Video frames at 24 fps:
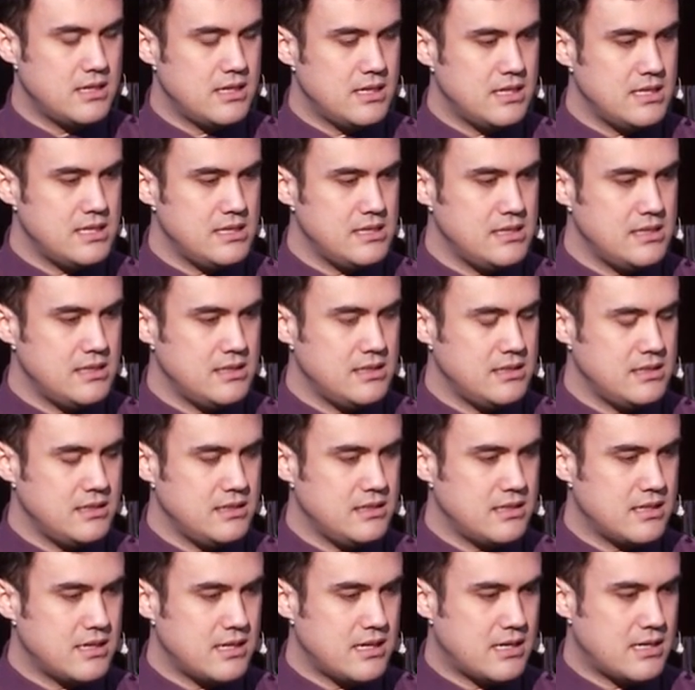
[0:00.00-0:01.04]

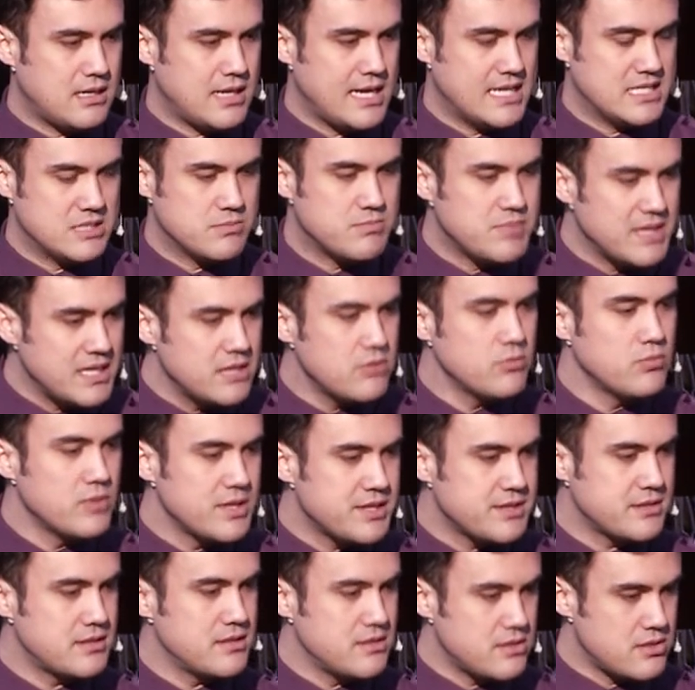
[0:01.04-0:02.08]
He has been
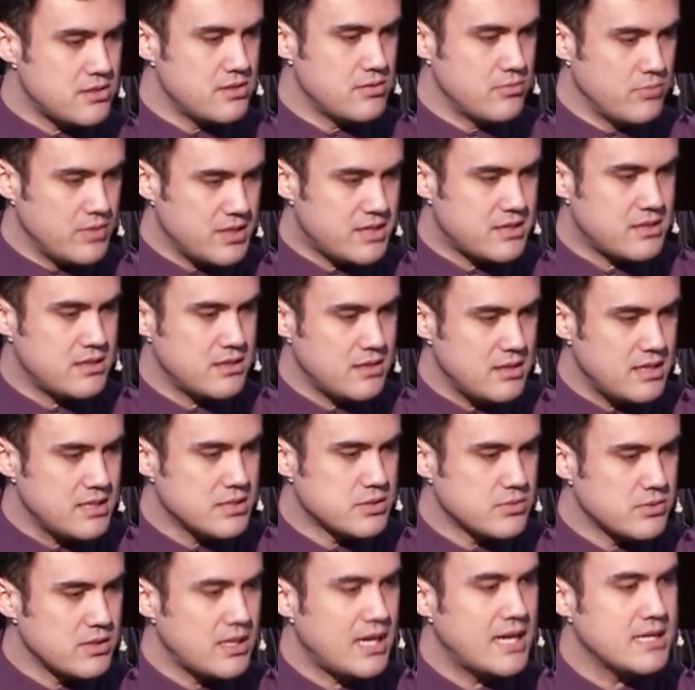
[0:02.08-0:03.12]
with the
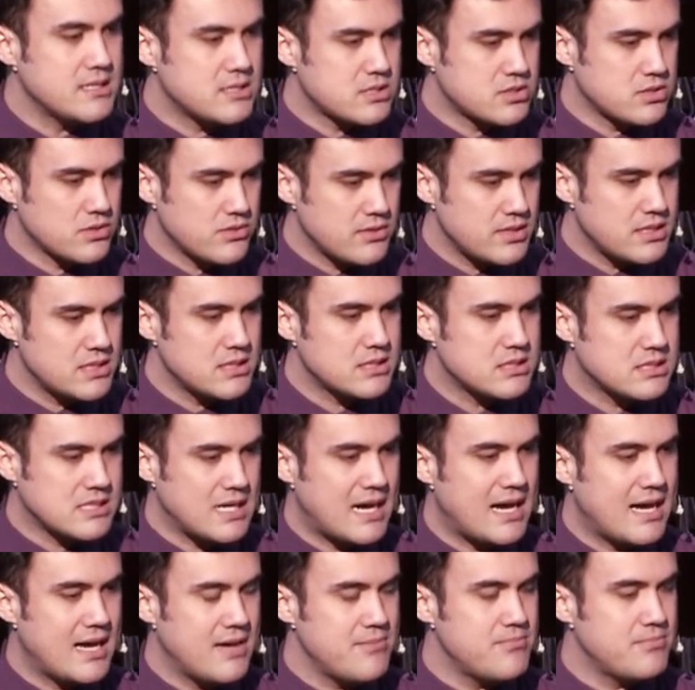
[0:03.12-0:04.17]
Israelites during this
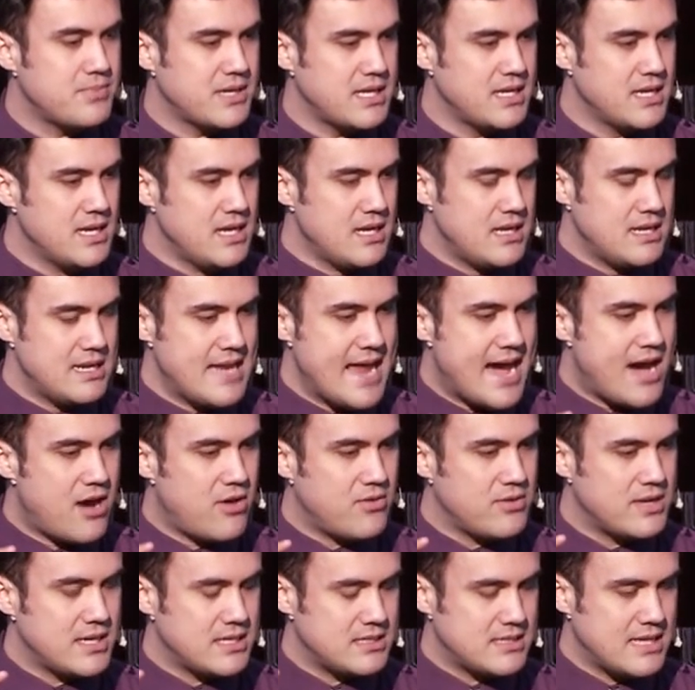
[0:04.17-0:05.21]
time, but
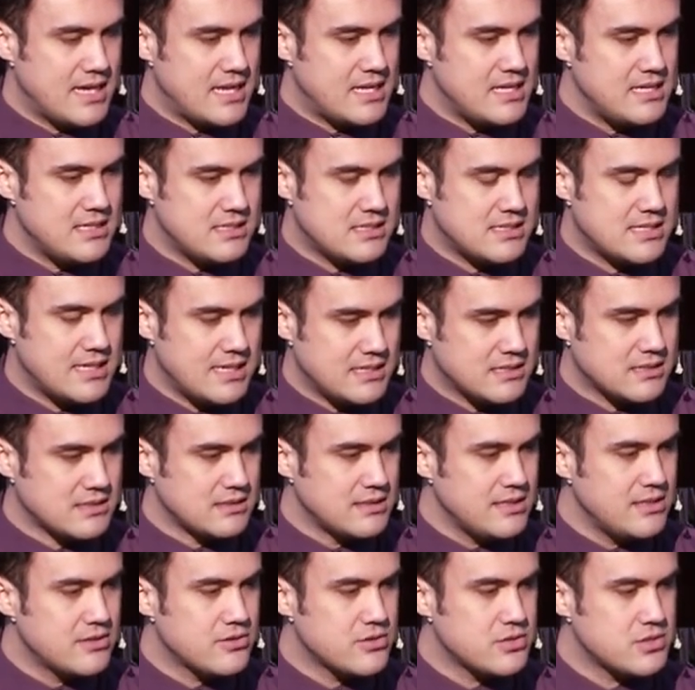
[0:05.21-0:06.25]
now that he takes
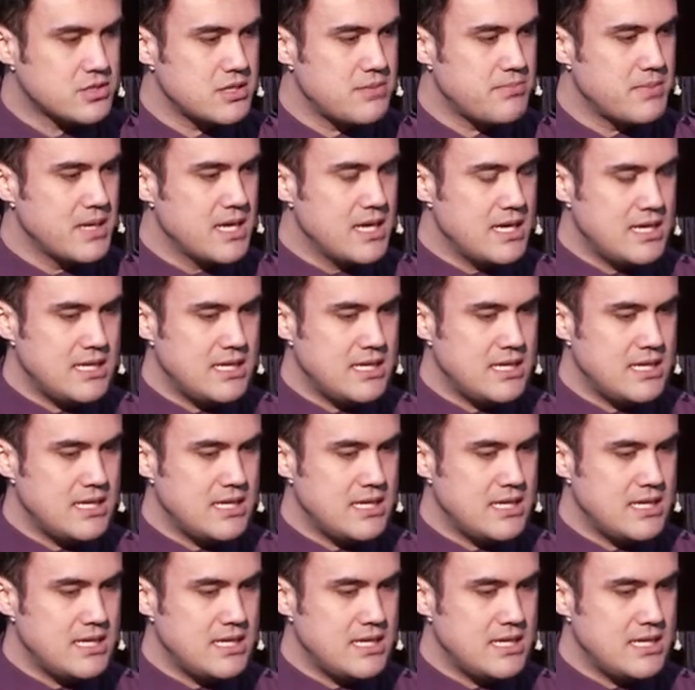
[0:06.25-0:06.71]
leadership,